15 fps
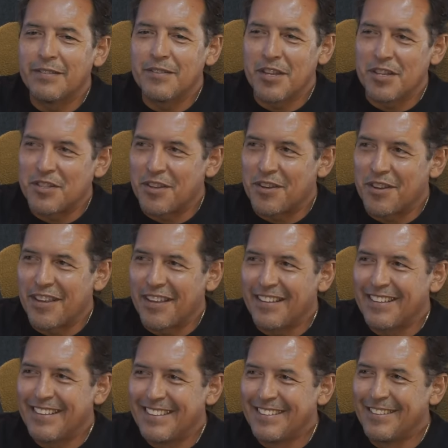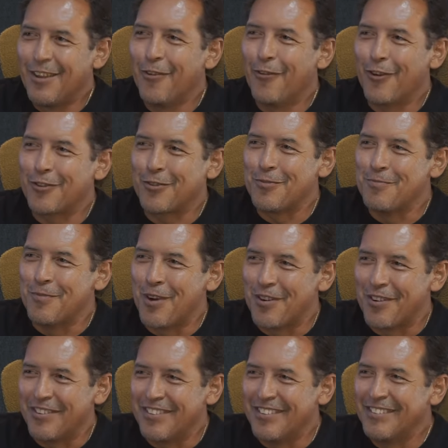yesterday, not for
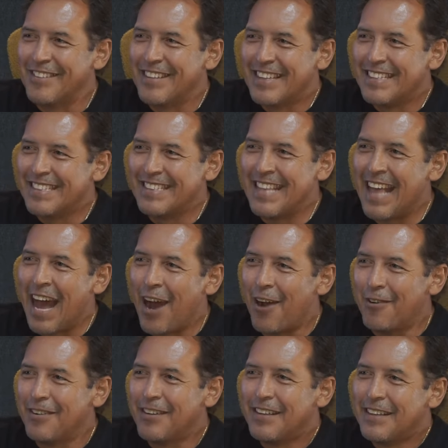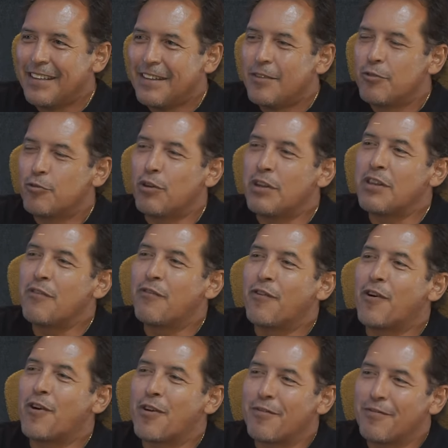tomorrow, no, now. Yep.
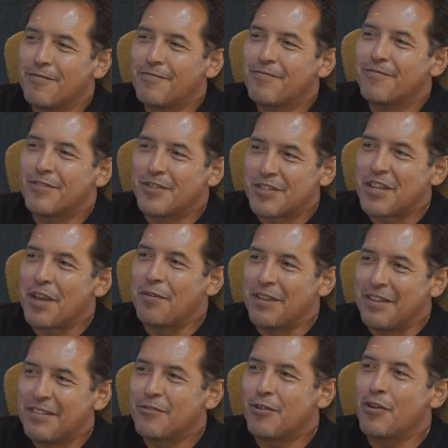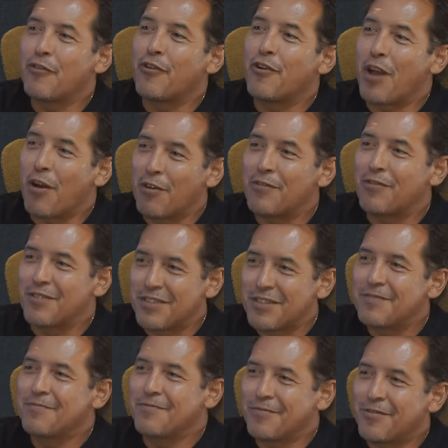24 hours for seven.
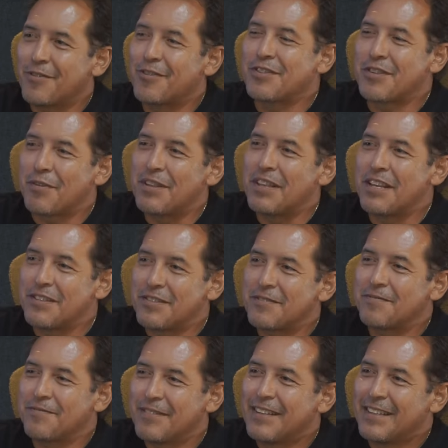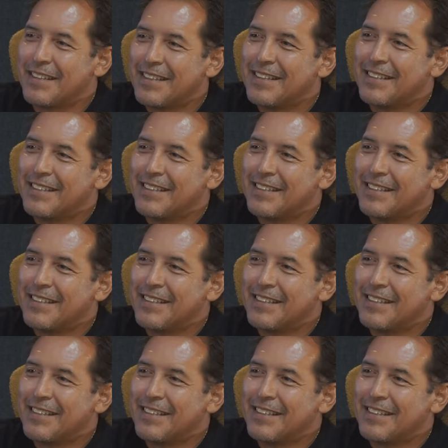No, days. I've seen